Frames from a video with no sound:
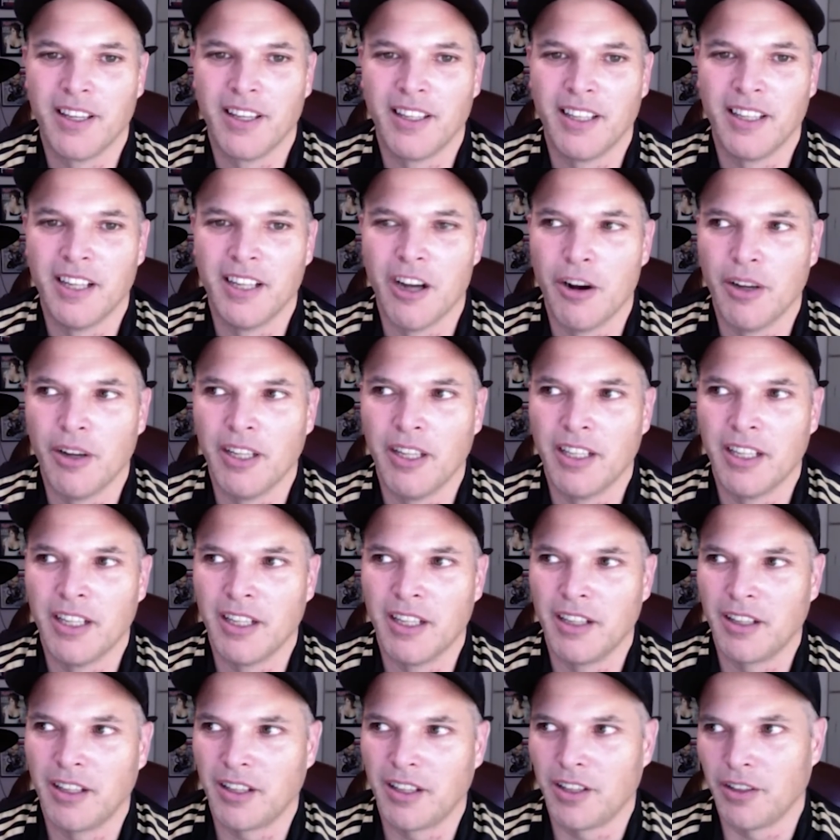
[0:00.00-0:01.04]
You know,
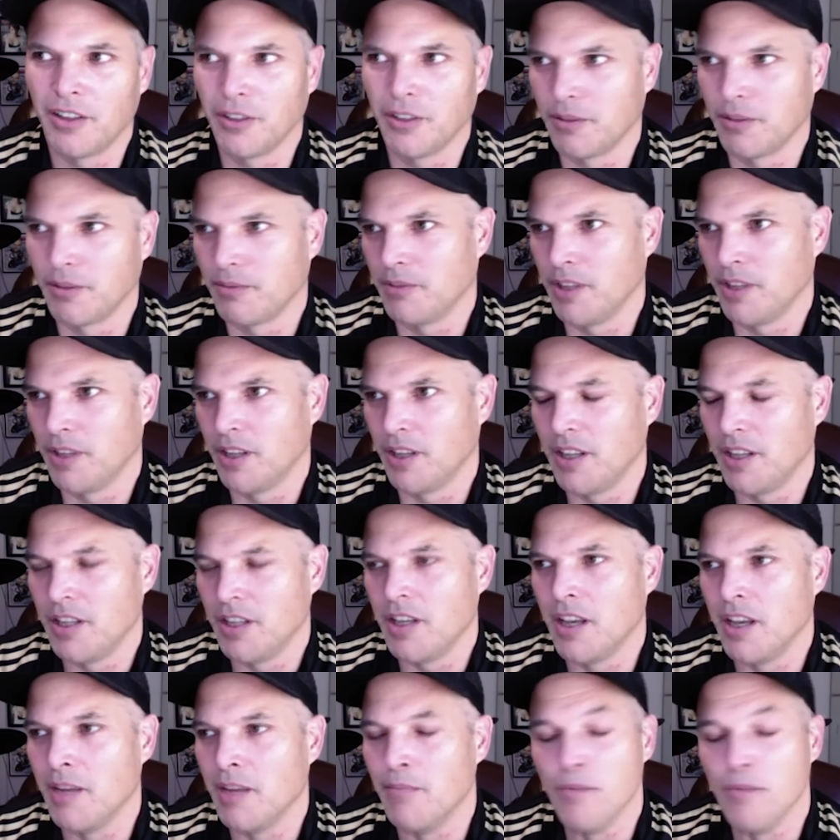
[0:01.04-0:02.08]

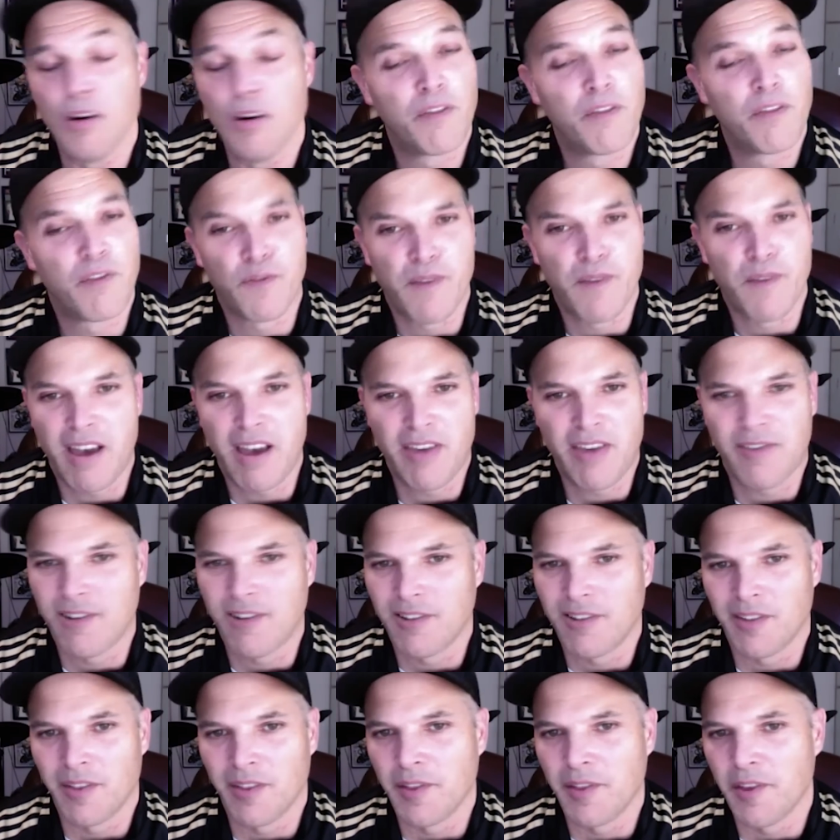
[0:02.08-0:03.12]
it moves
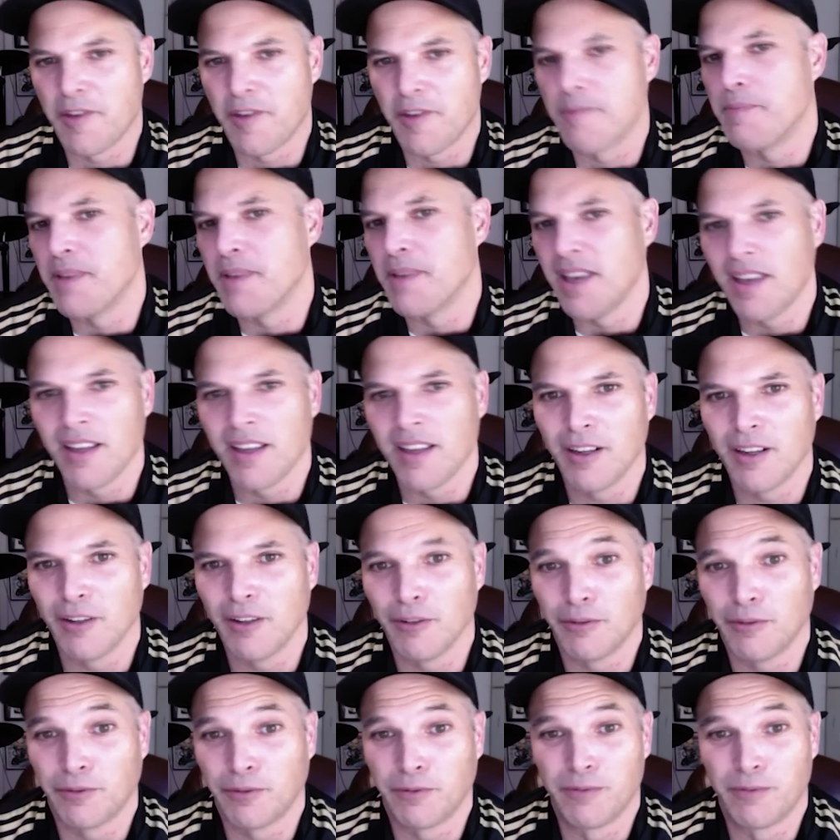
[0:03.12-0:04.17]
faster than the speed
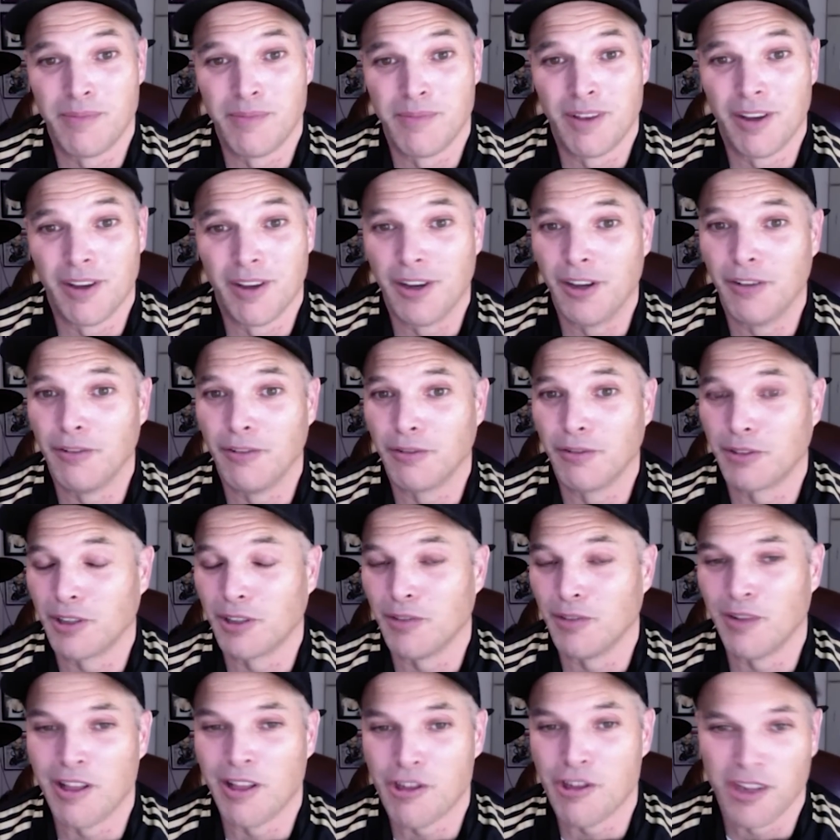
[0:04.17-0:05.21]
of
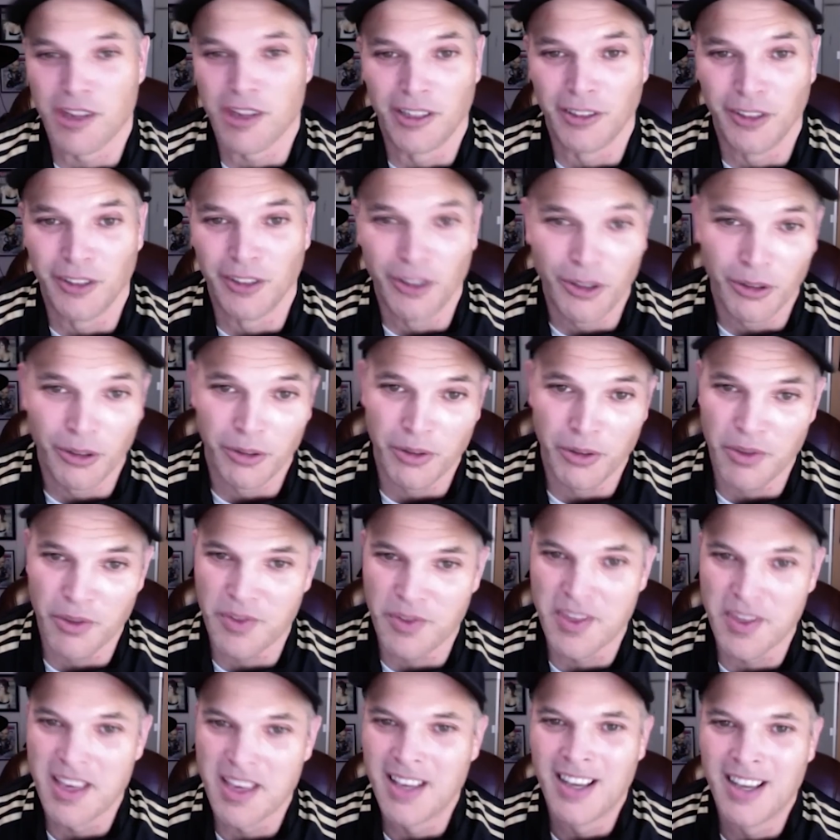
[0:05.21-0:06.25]
conventional
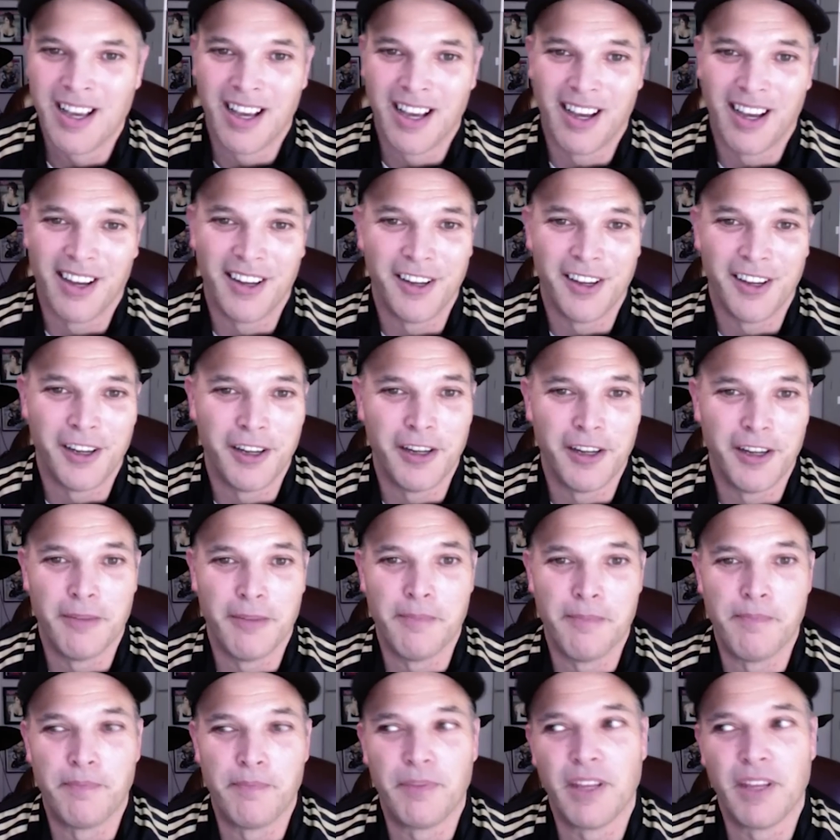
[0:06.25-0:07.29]
news.
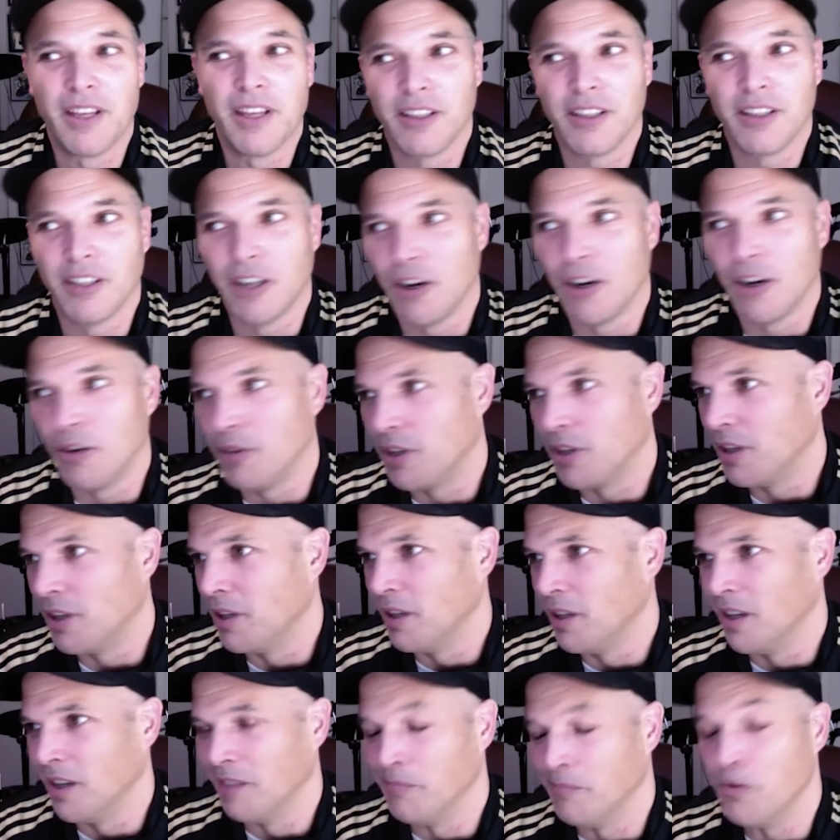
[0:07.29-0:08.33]
You know,
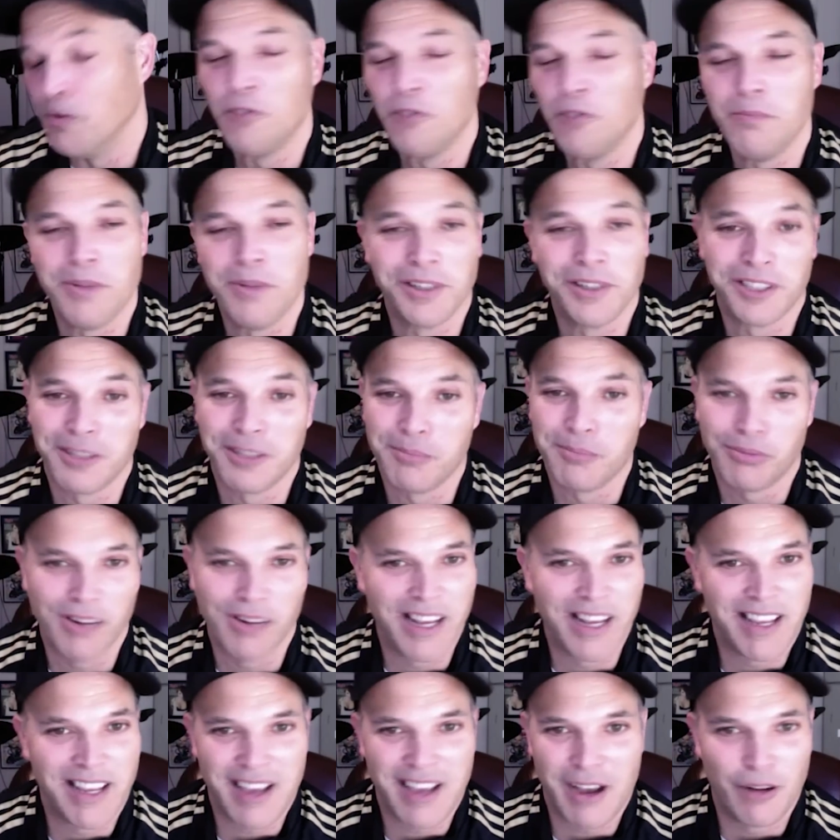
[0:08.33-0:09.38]
a movement can
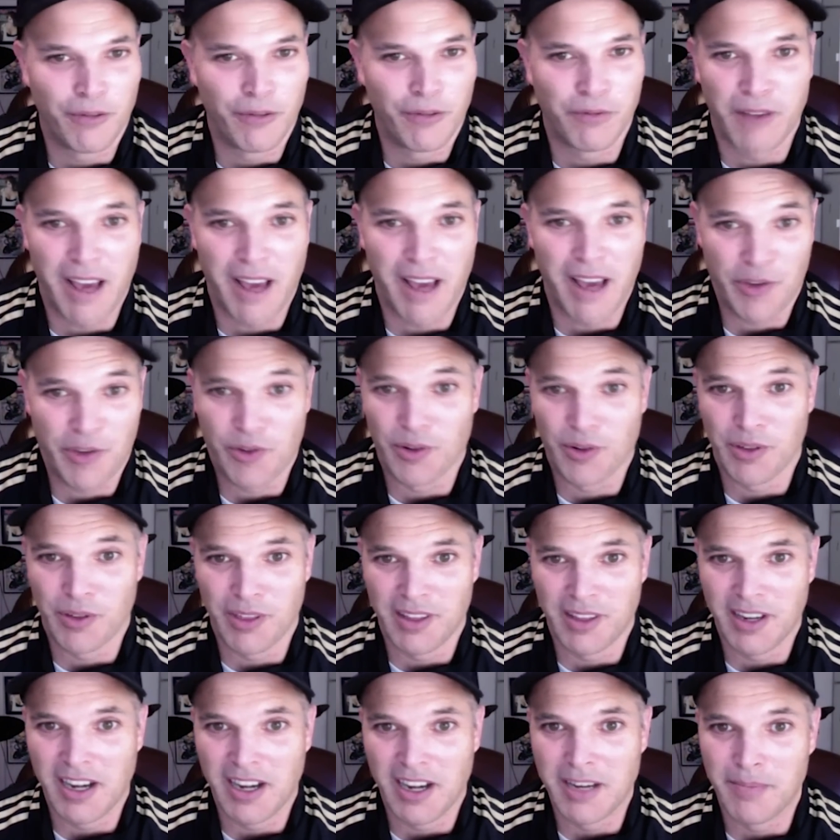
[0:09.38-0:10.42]
break out faster
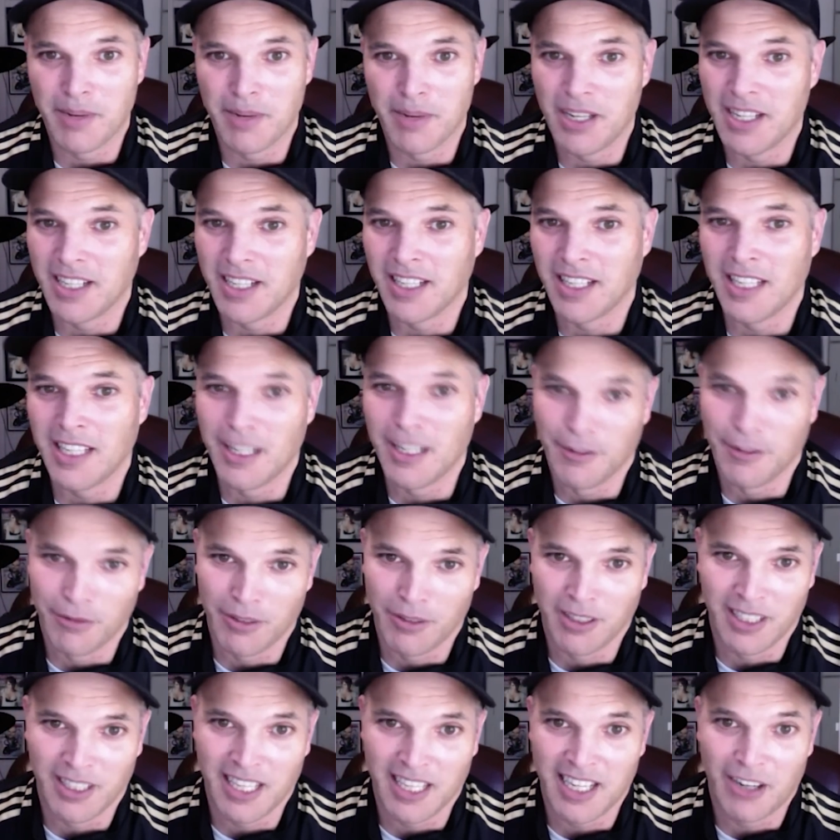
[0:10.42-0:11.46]
than anybody can
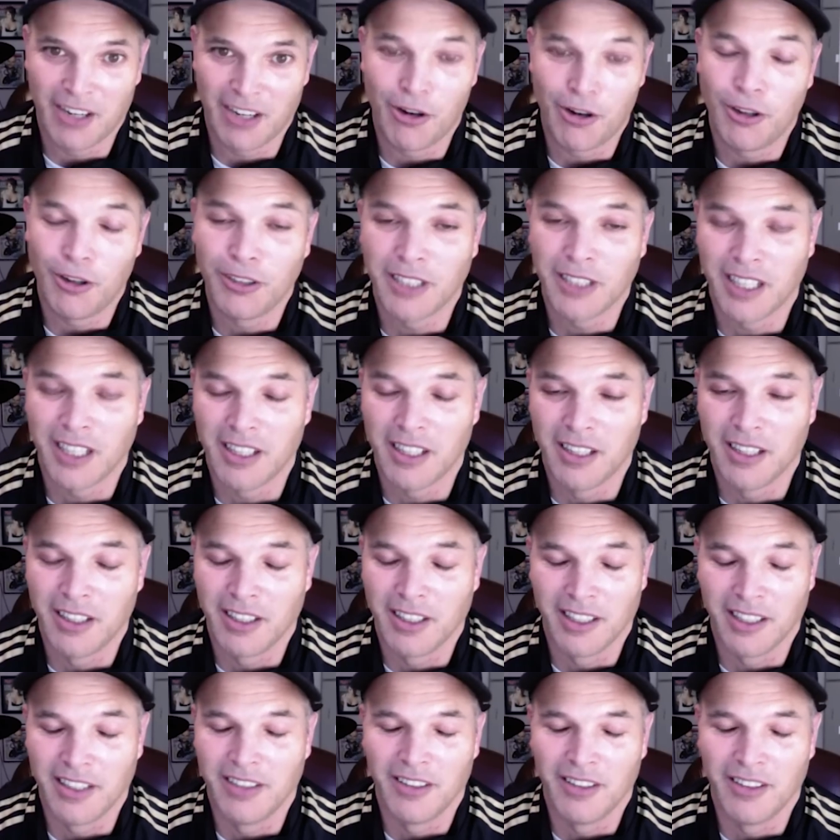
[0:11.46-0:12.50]
even get a hold of
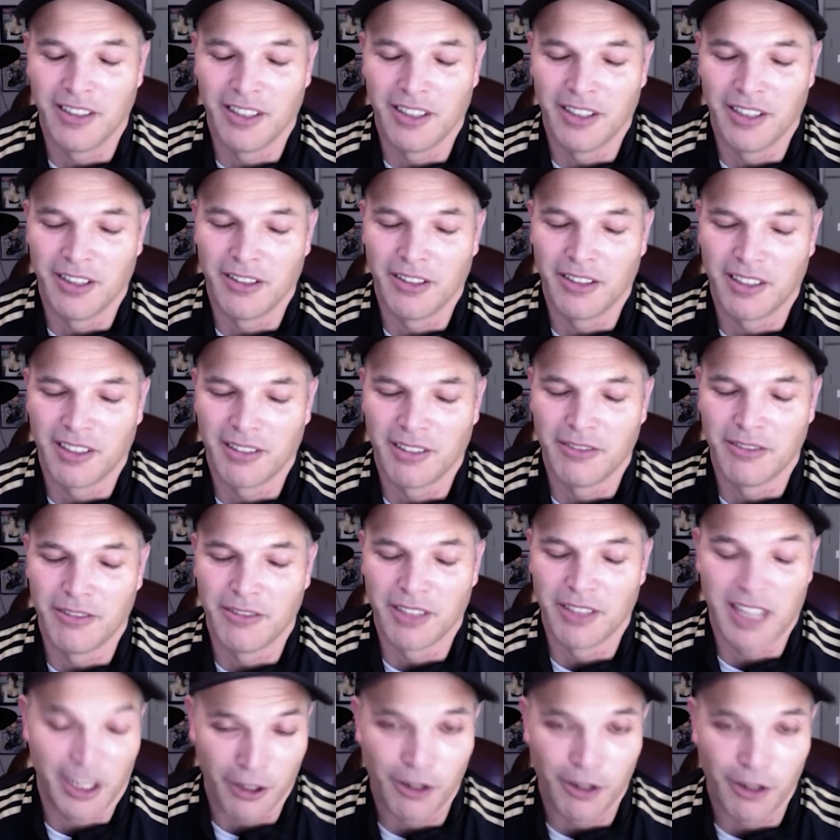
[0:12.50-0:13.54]

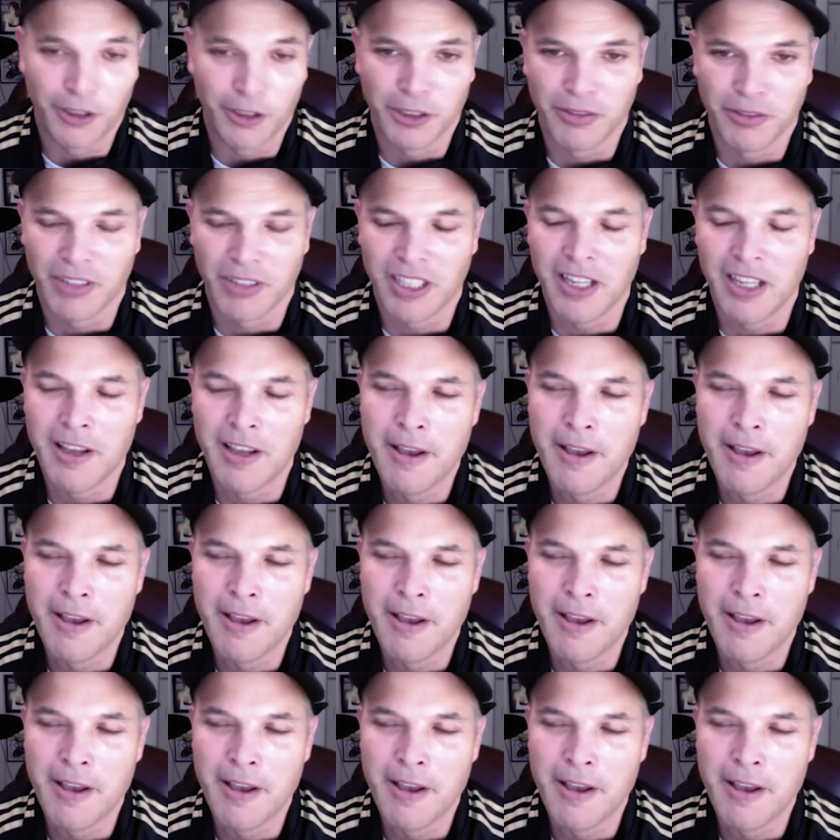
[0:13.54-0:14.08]
it.